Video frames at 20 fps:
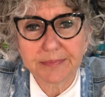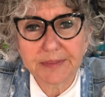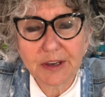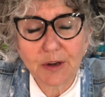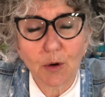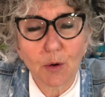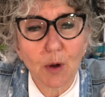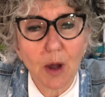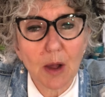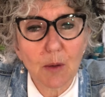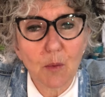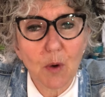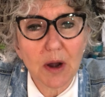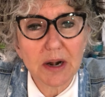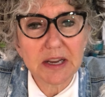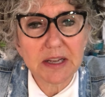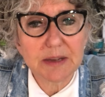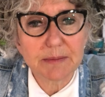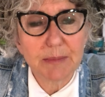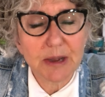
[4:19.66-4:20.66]
you know, I
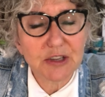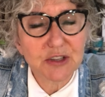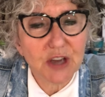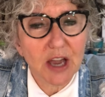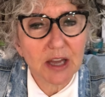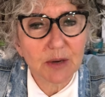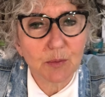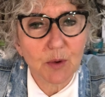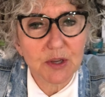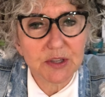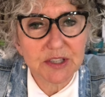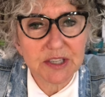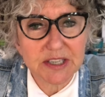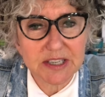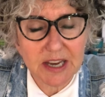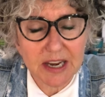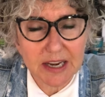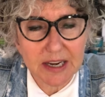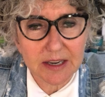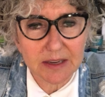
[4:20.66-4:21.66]
want to, my child wants to
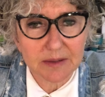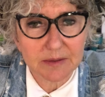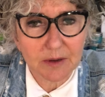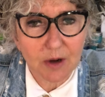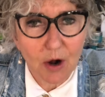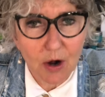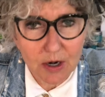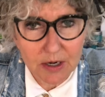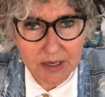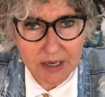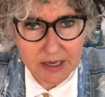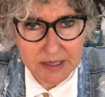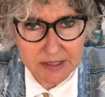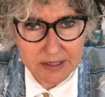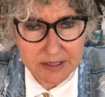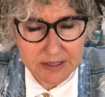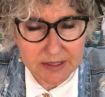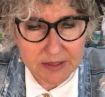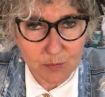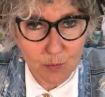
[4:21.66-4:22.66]
take art
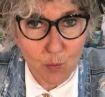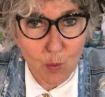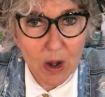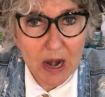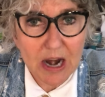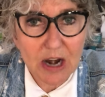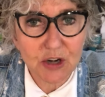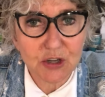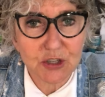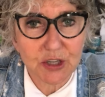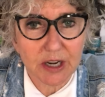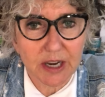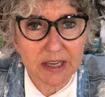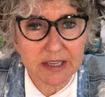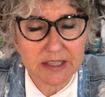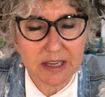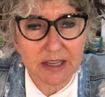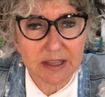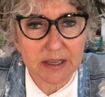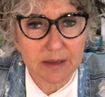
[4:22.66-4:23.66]
lessons. Where should I
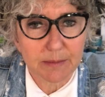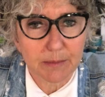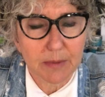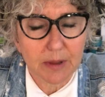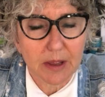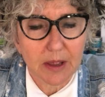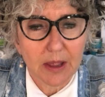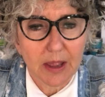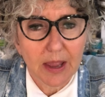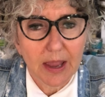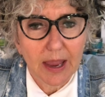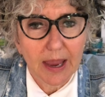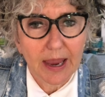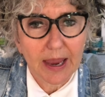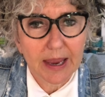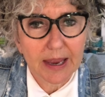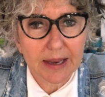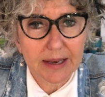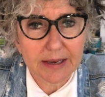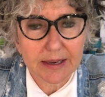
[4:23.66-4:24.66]
send them?
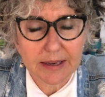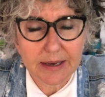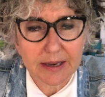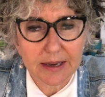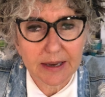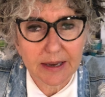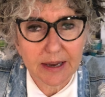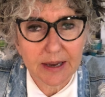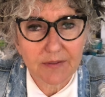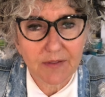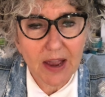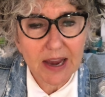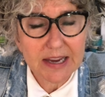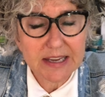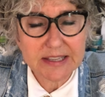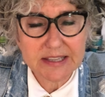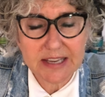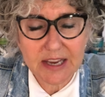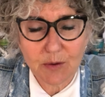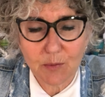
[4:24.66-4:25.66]
And if I
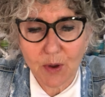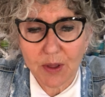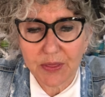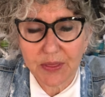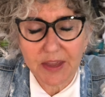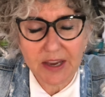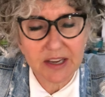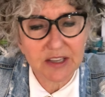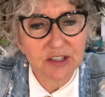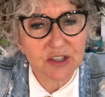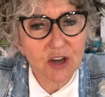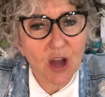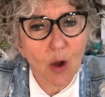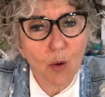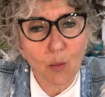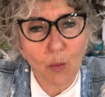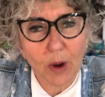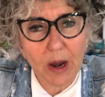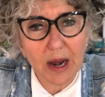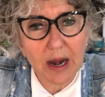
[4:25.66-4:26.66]
can say one thing, it's
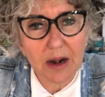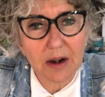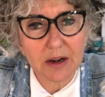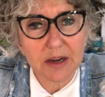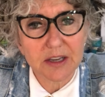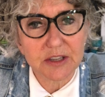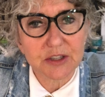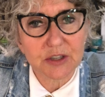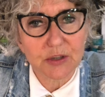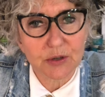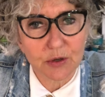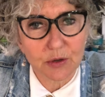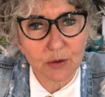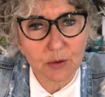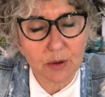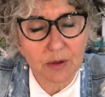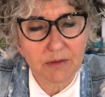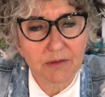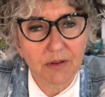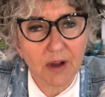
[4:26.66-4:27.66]
not where, it's
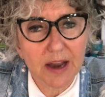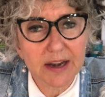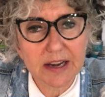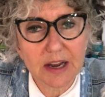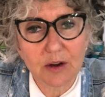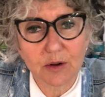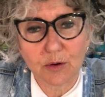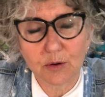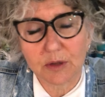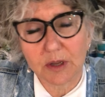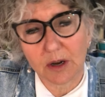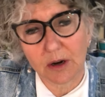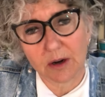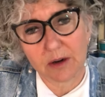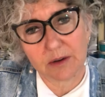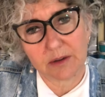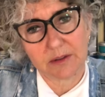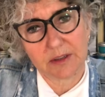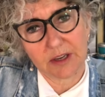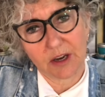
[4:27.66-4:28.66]
who. Find out who the,
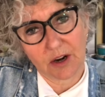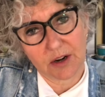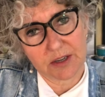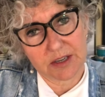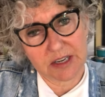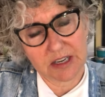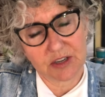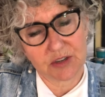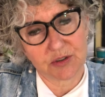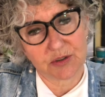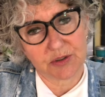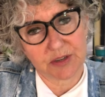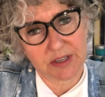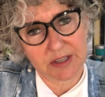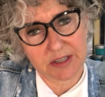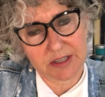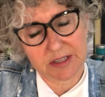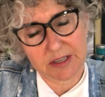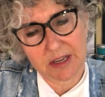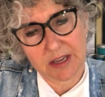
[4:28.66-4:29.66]
the art teacher
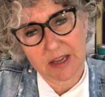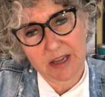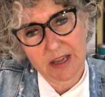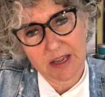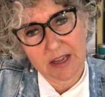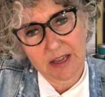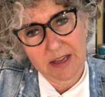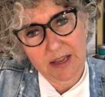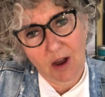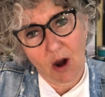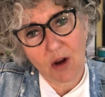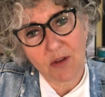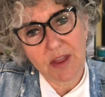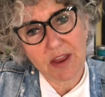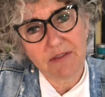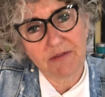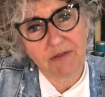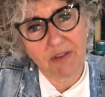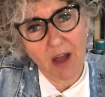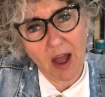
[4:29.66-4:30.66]
is. Are
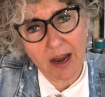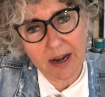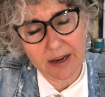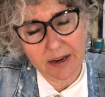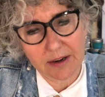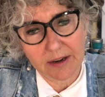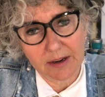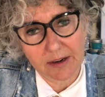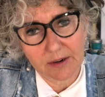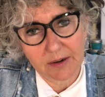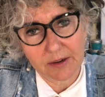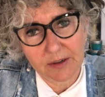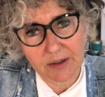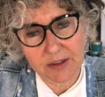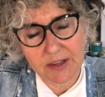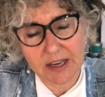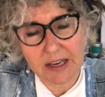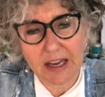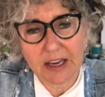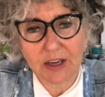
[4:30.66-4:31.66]
they fun?
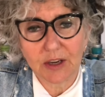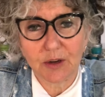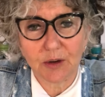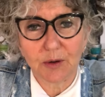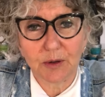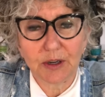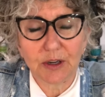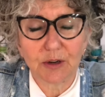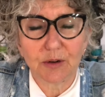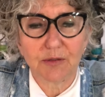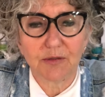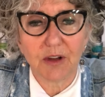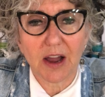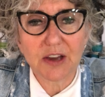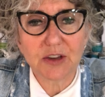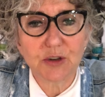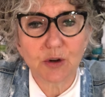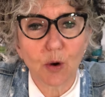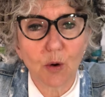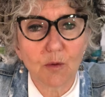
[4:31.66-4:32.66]
Do they let you, you know,
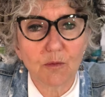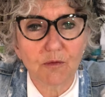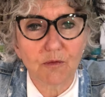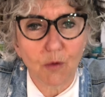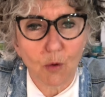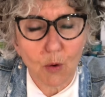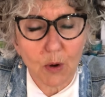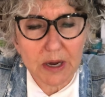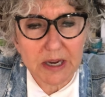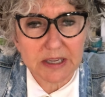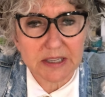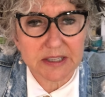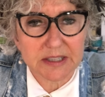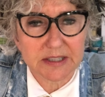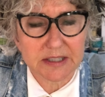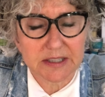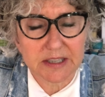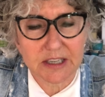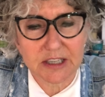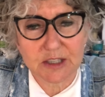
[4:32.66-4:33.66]
find your own
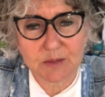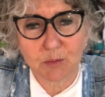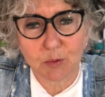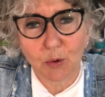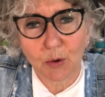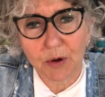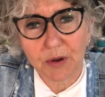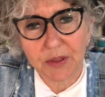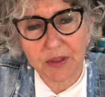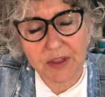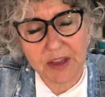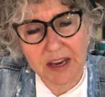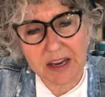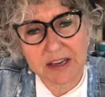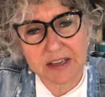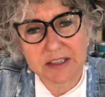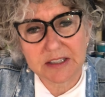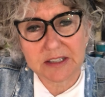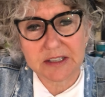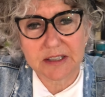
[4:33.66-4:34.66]
voice, explore
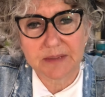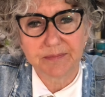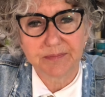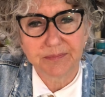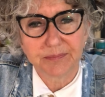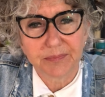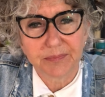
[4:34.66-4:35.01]
things?